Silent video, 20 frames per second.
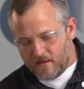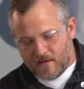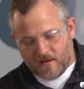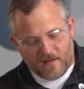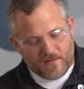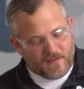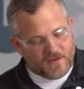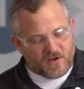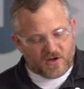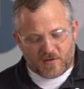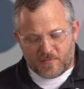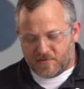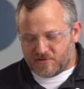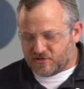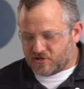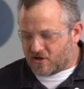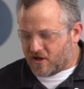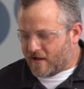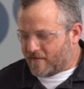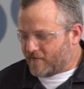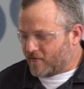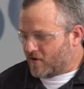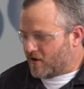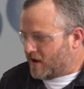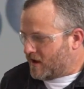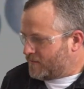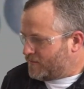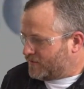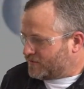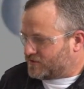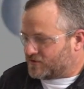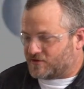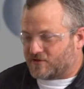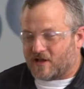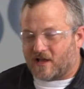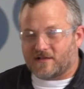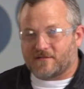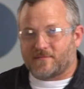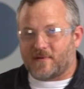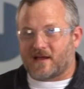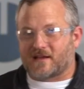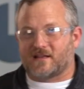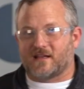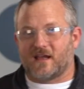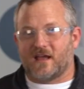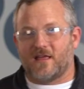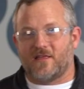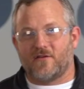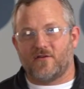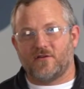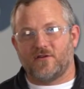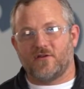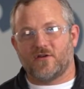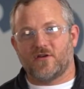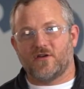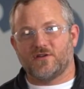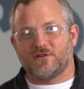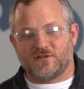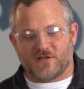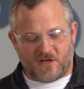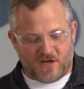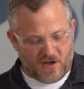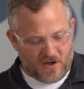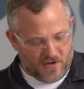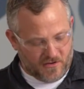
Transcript: And then you can put your cover on, put your shells back together, and you're good to go.